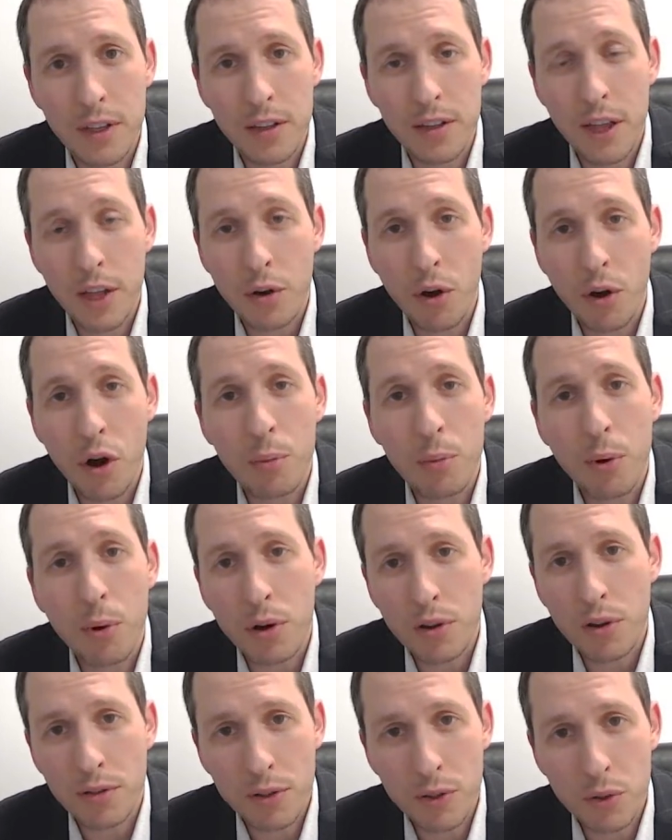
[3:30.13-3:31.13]
That you're all
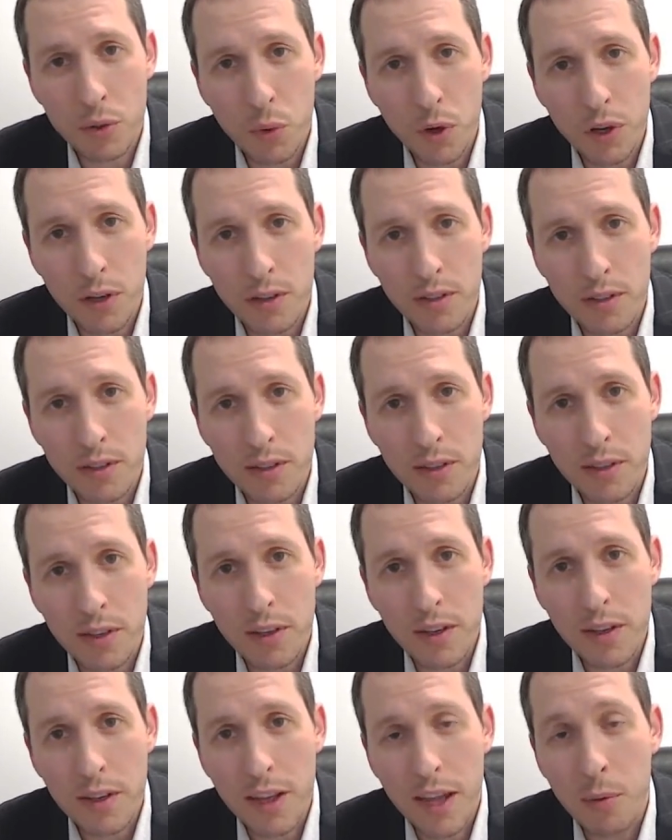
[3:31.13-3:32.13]
part of this oneness.
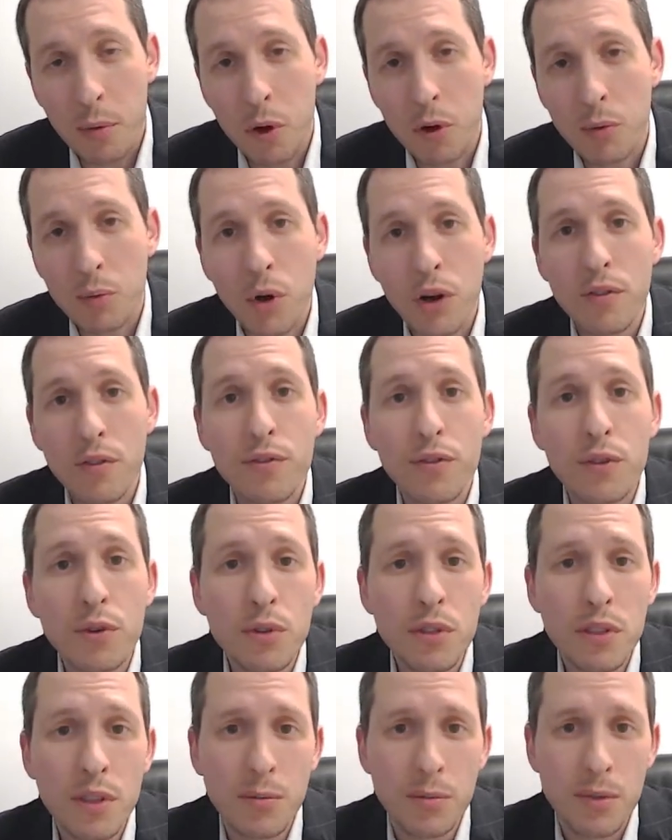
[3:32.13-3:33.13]
And when one
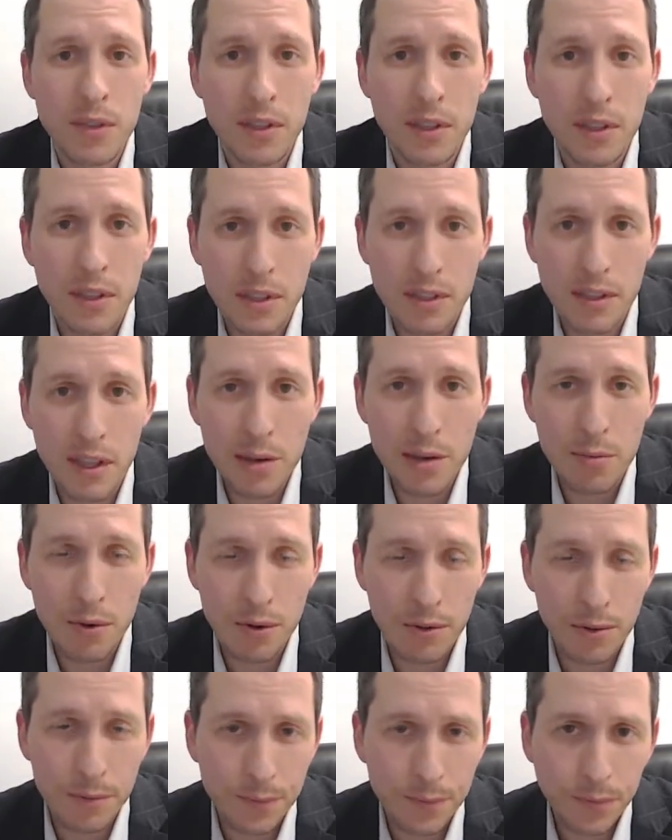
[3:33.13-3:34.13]
views his
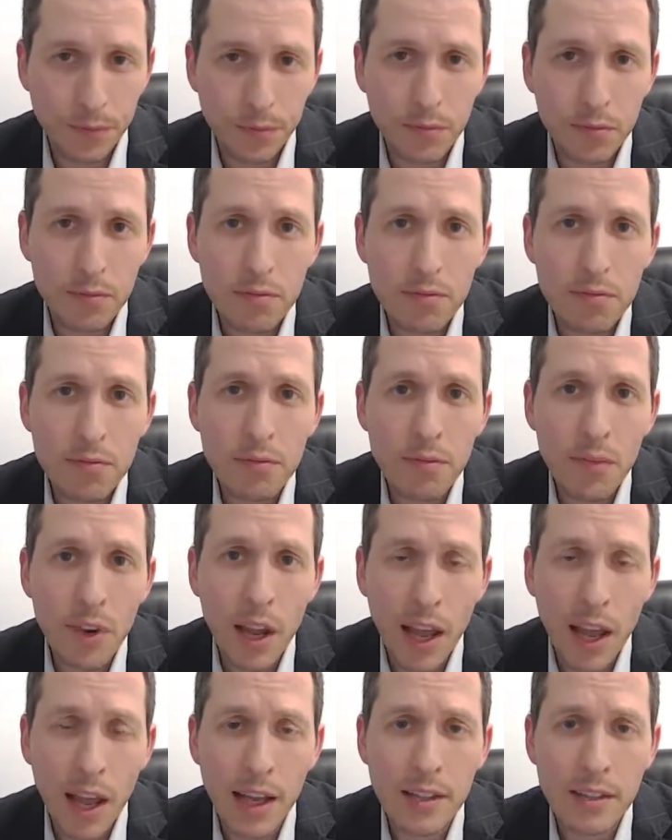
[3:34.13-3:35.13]
neighbor
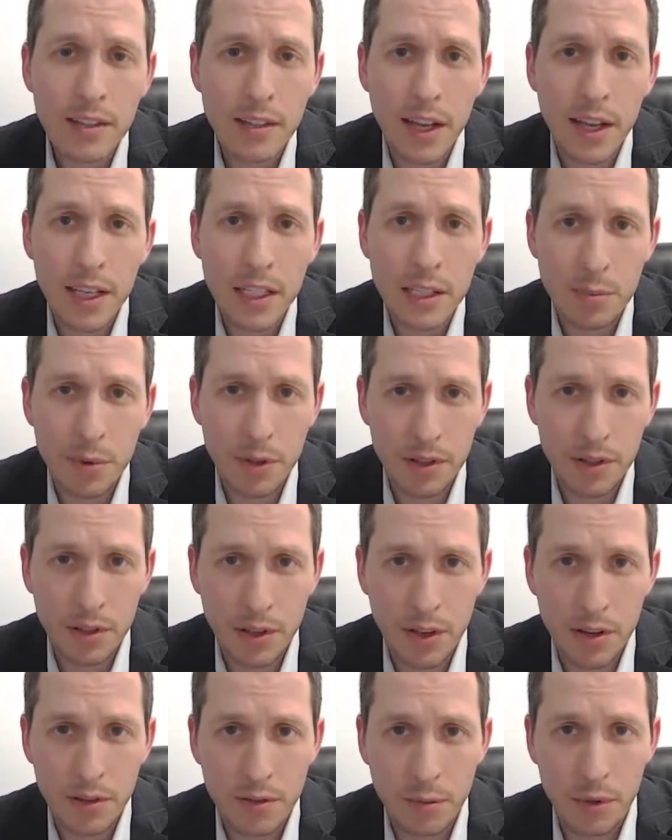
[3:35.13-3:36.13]
as an aspect
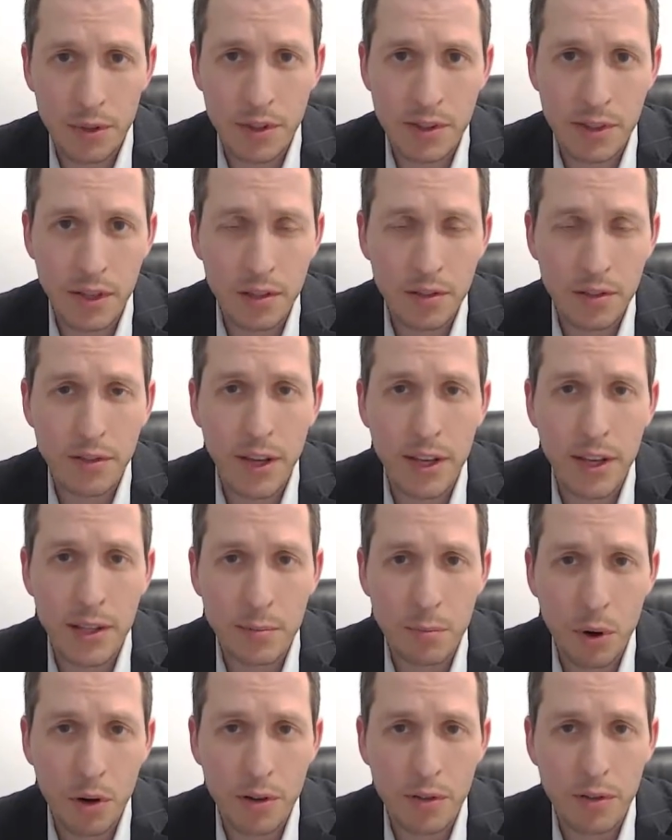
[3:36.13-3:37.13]
of oneself, as
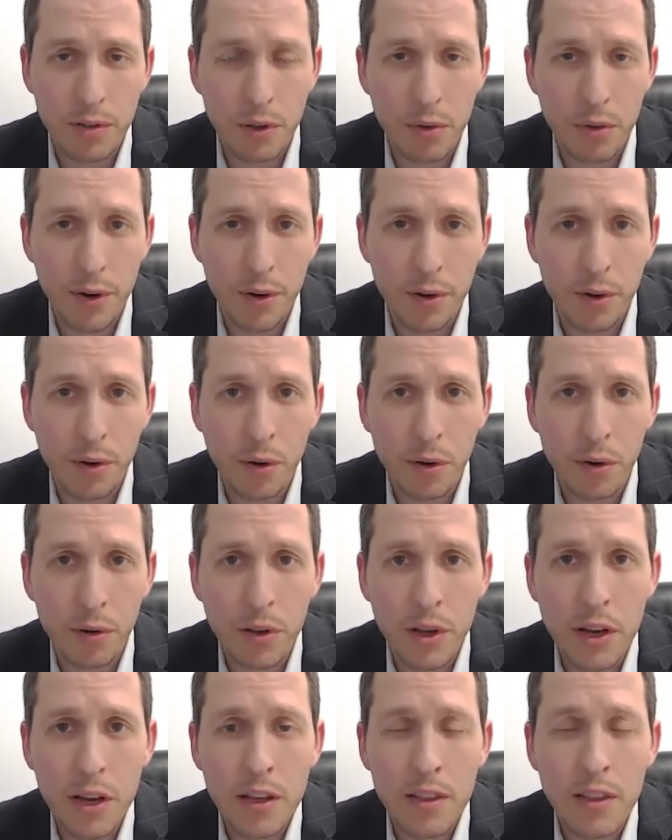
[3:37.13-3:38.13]
part of the greater whole,
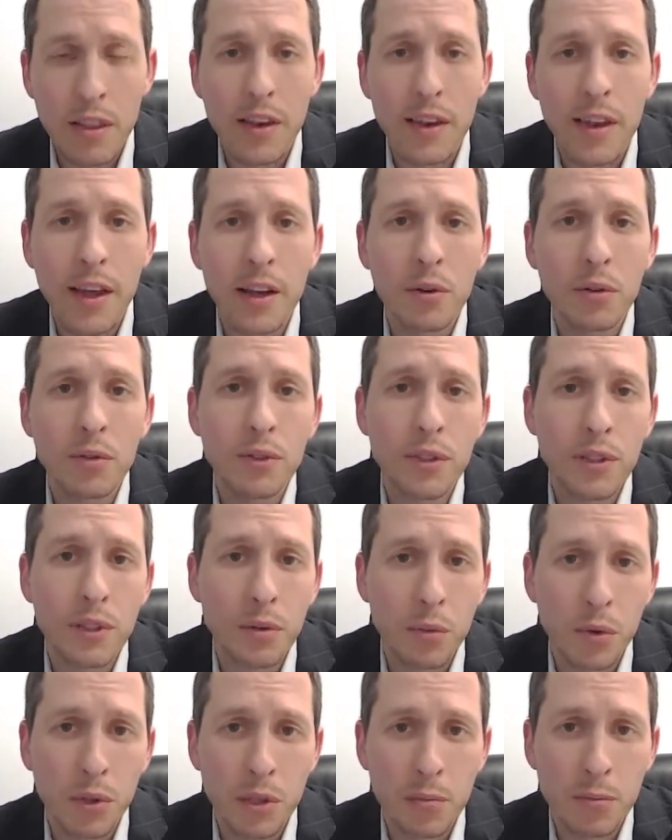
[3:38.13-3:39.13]
then not only
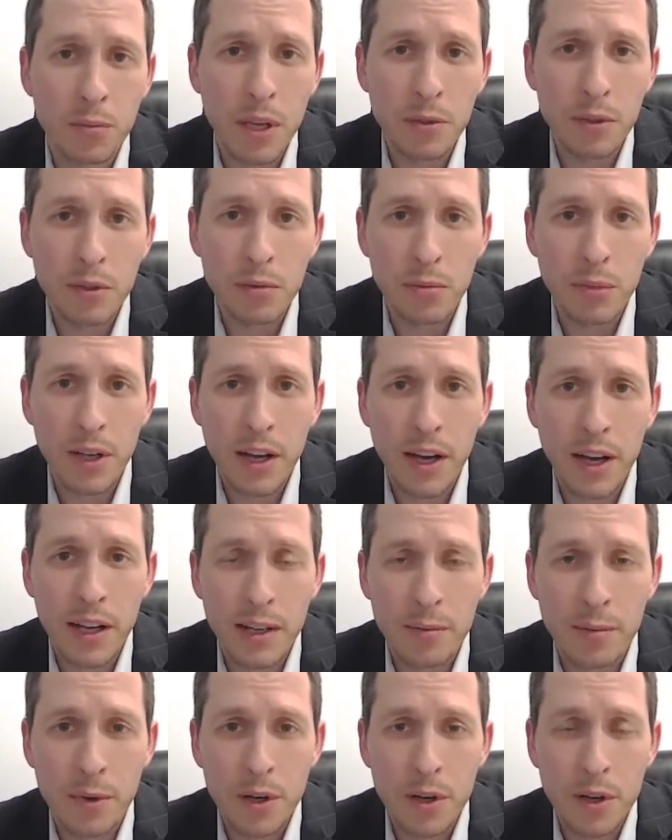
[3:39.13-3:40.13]
will he be able to
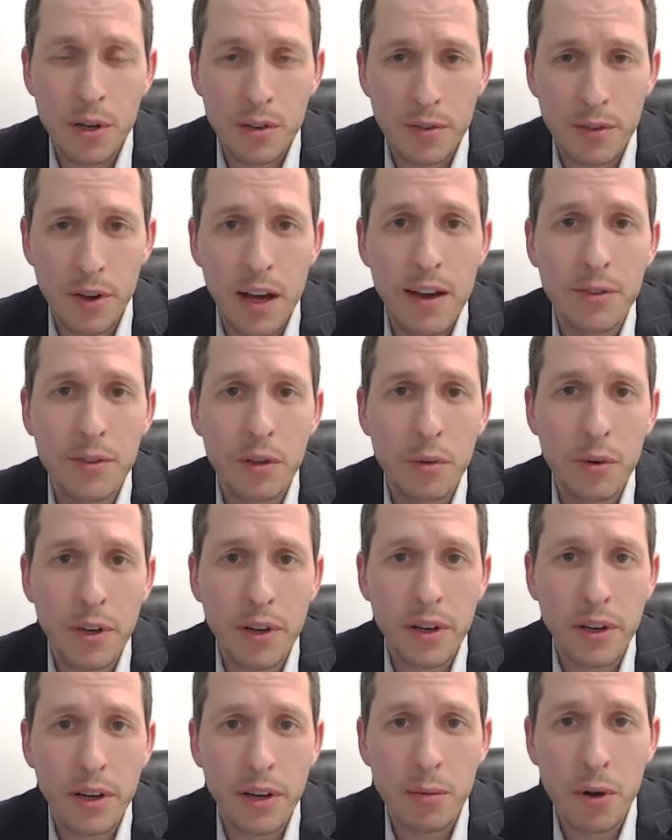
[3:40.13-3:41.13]
mekayim ve'ahavta
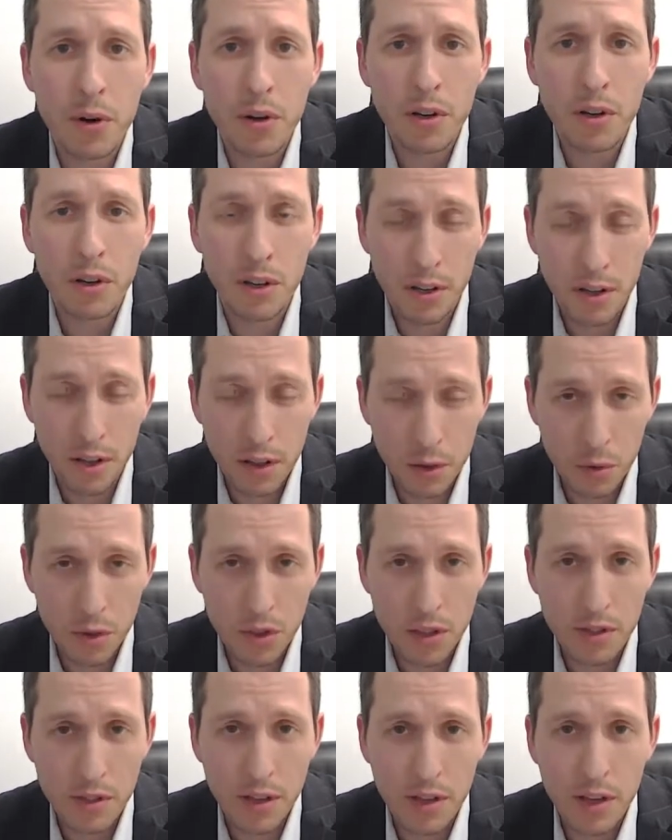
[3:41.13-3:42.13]
l'recha kamocha,
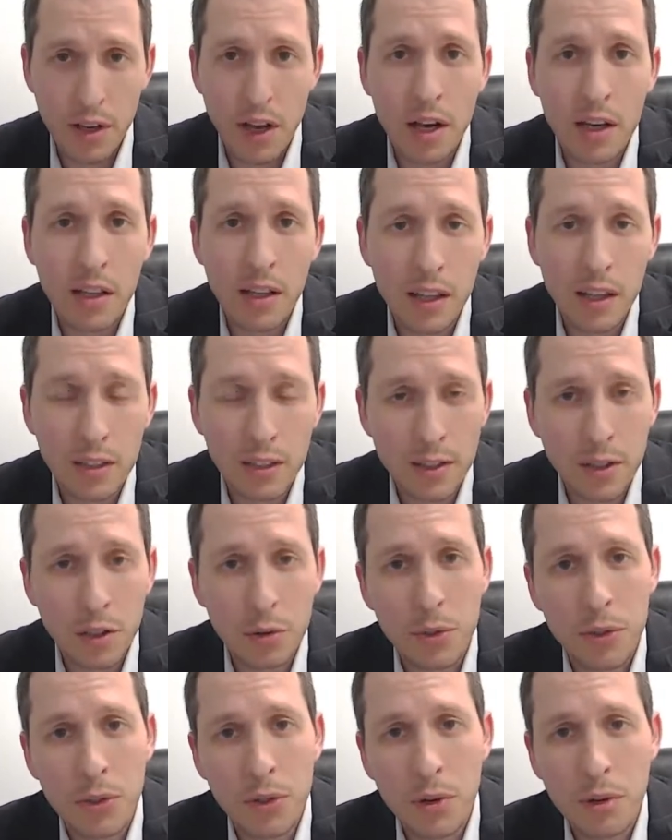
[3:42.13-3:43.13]
which is a klal gadol
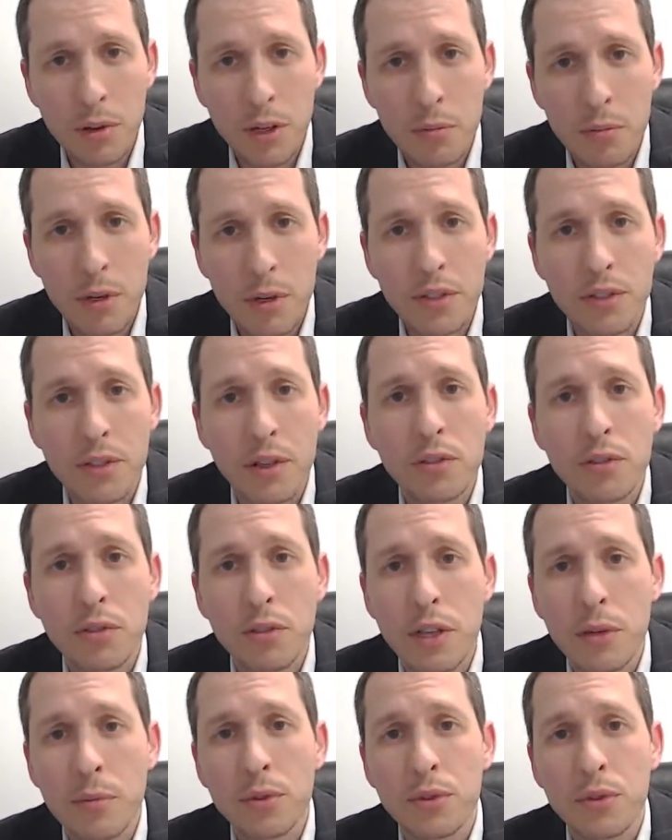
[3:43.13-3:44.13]
b'Torah, but he's also
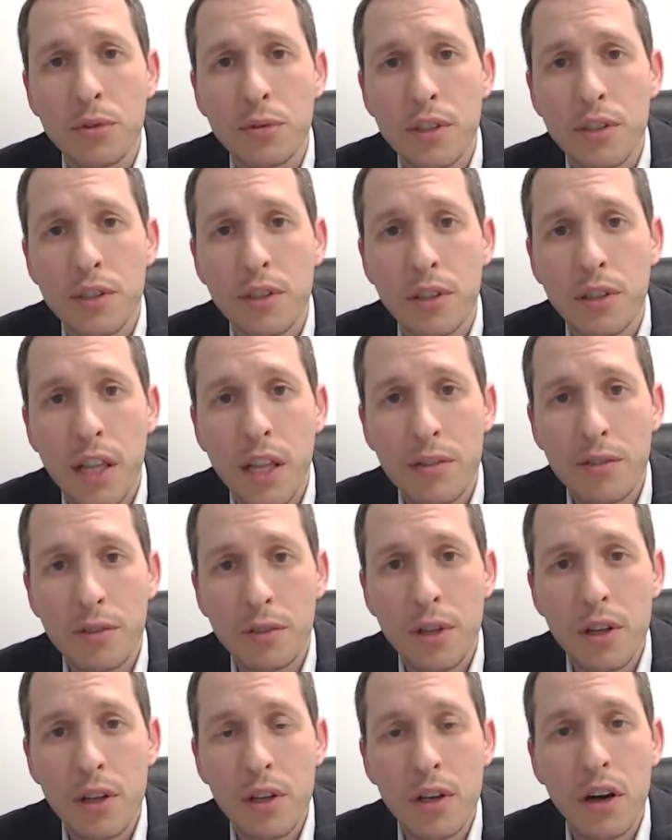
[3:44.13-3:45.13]
able to reach the
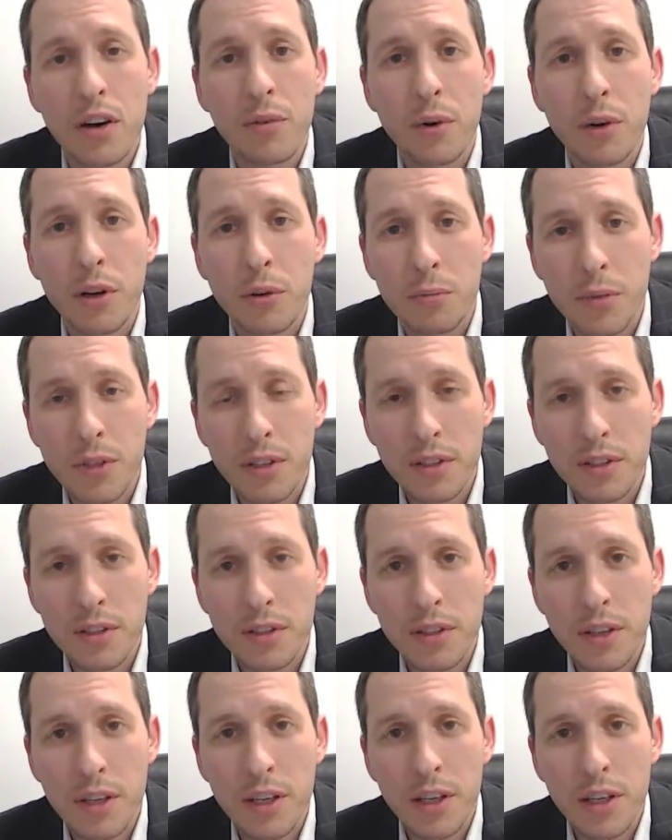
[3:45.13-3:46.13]
level of what it
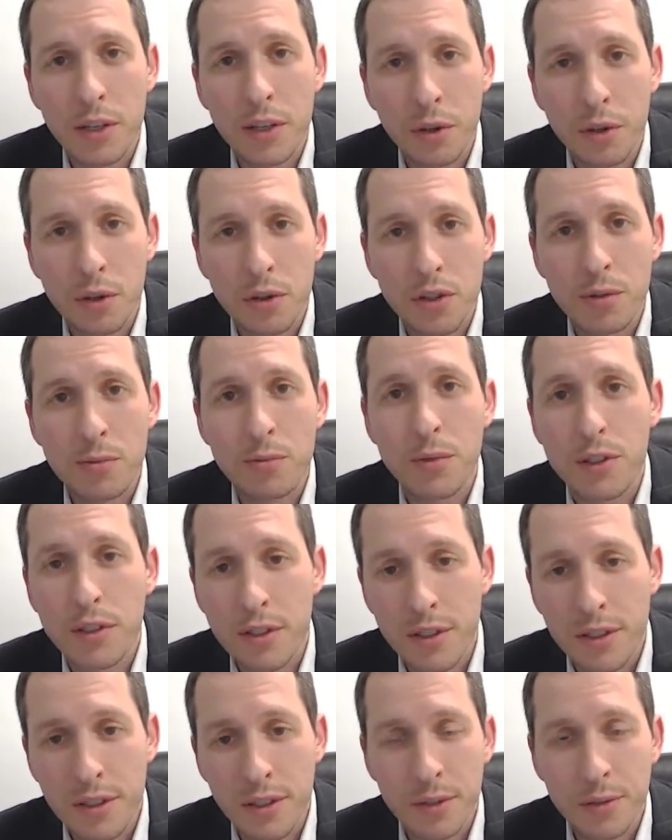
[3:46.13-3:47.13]
means Kedoshim
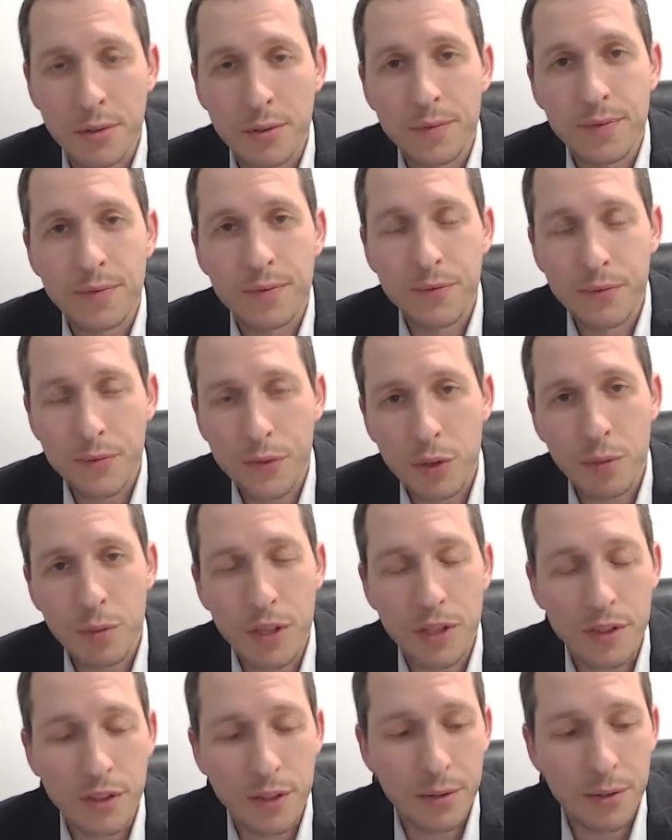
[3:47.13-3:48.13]
to you. Shabbat
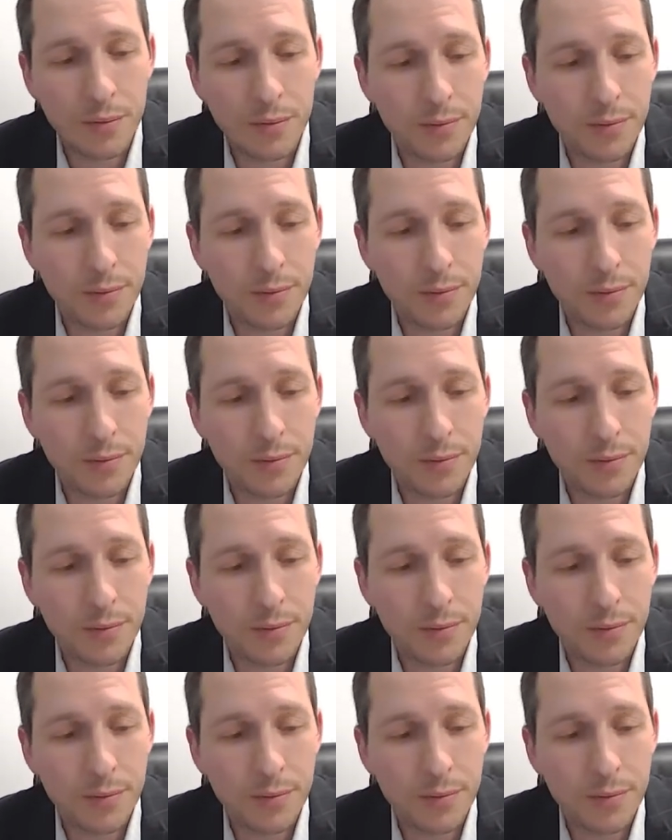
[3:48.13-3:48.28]
Shalom.